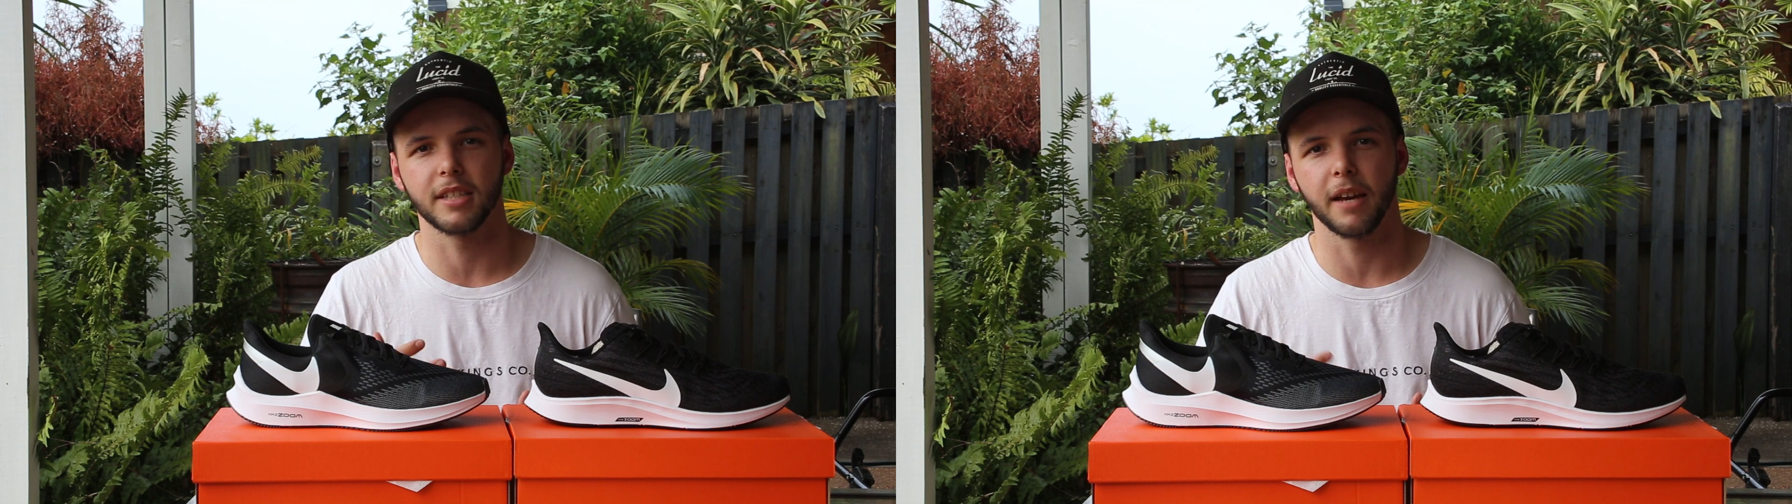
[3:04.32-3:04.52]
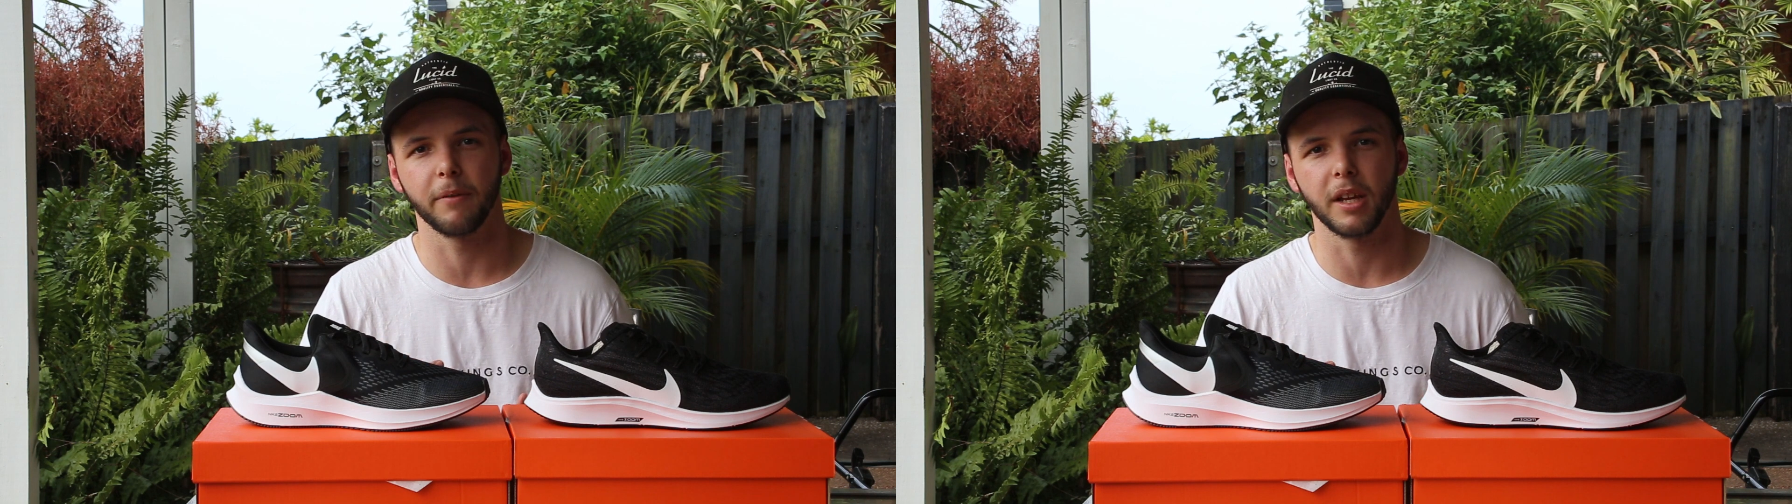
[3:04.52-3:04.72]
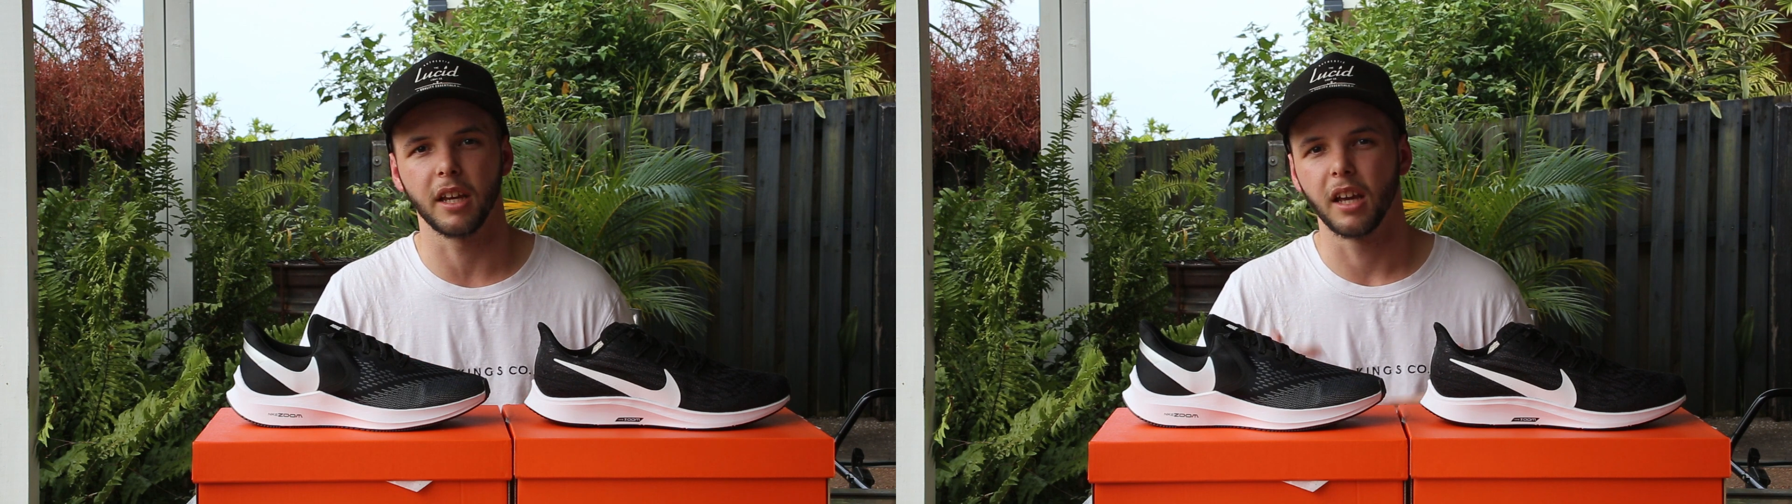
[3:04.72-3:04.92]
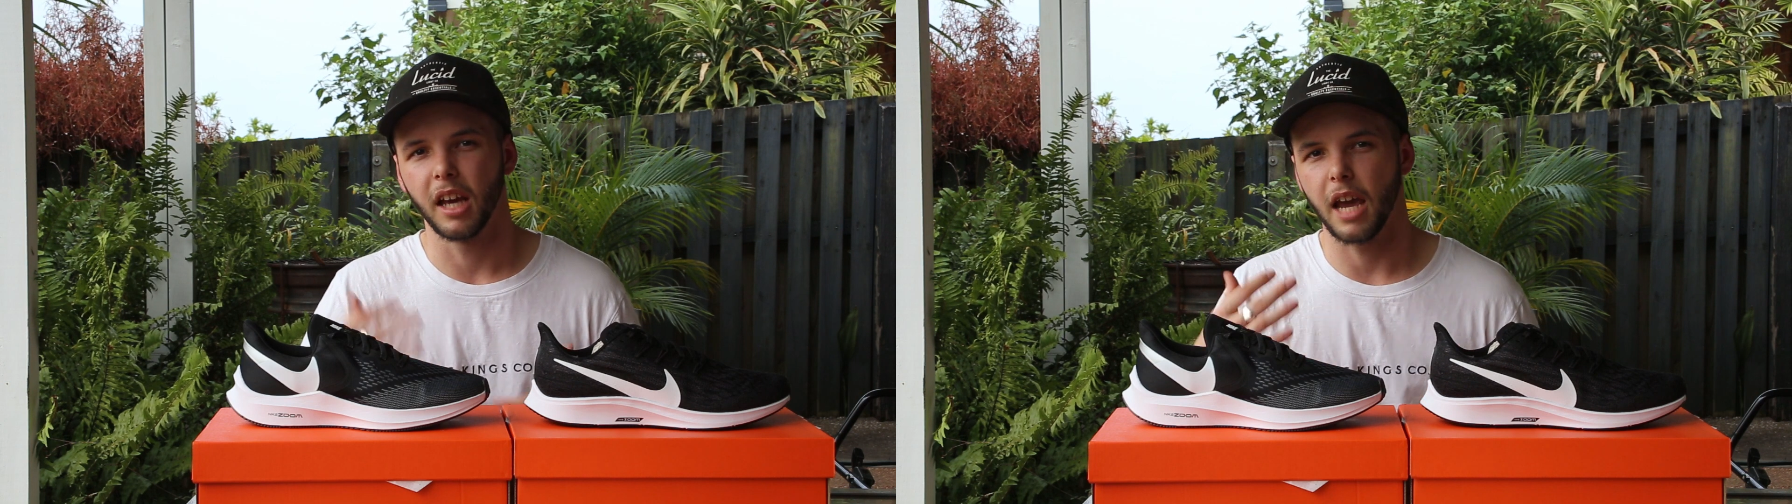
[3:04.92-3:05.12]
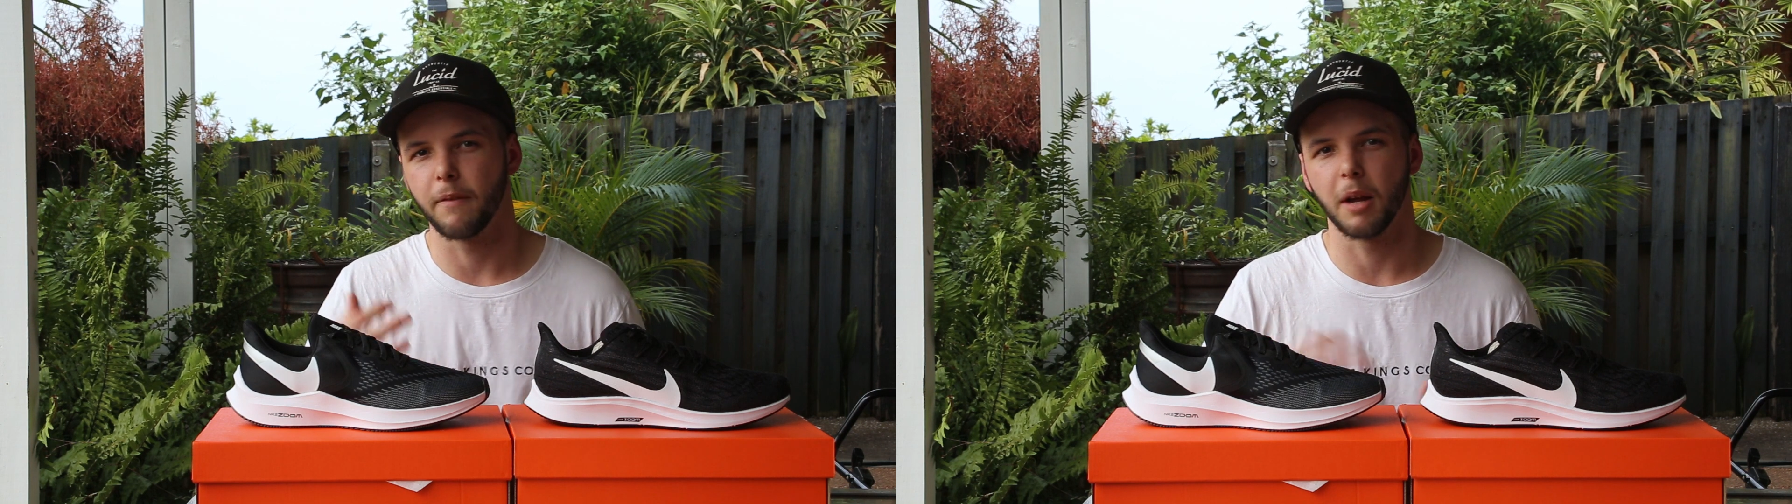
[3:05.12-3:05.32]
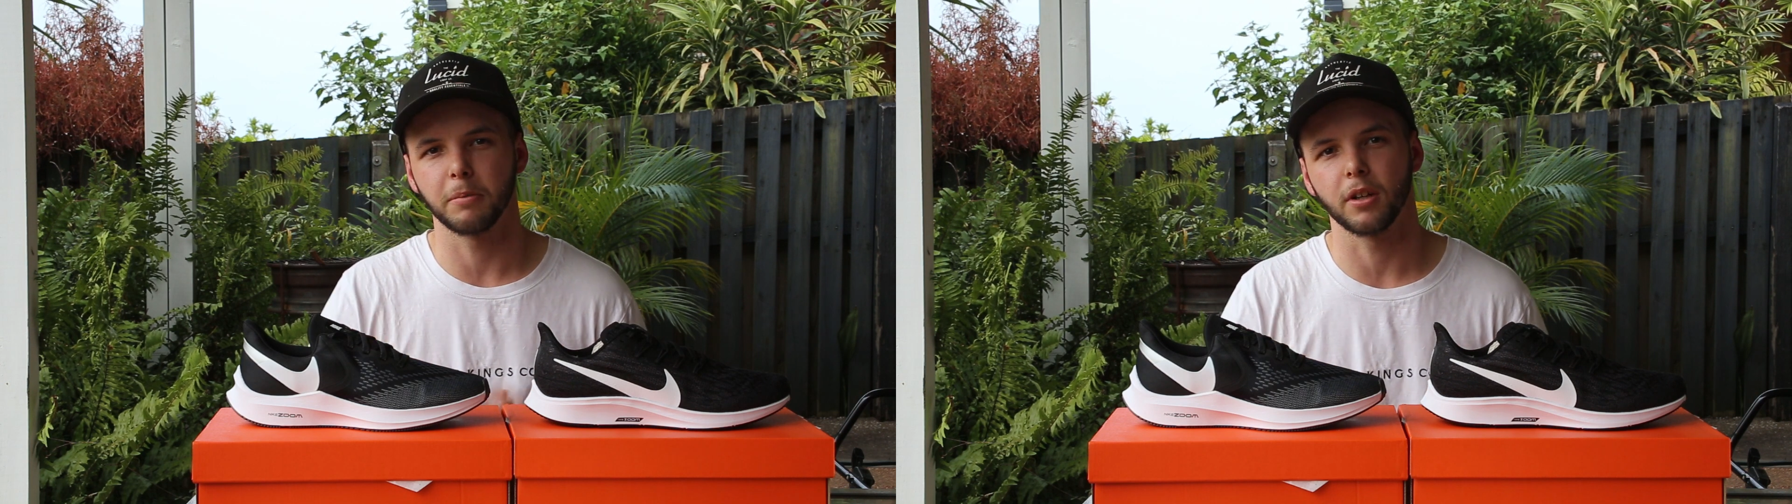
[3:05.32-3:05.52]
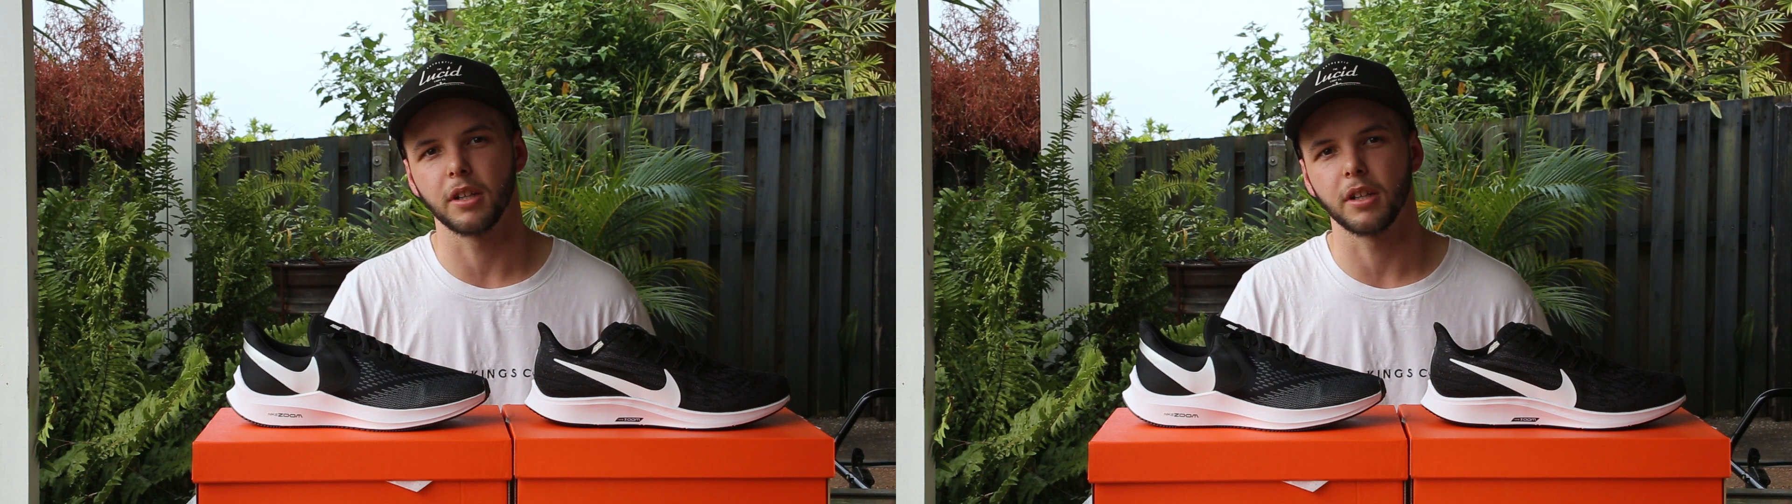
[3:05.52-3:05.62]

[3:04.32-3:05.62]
70, even up to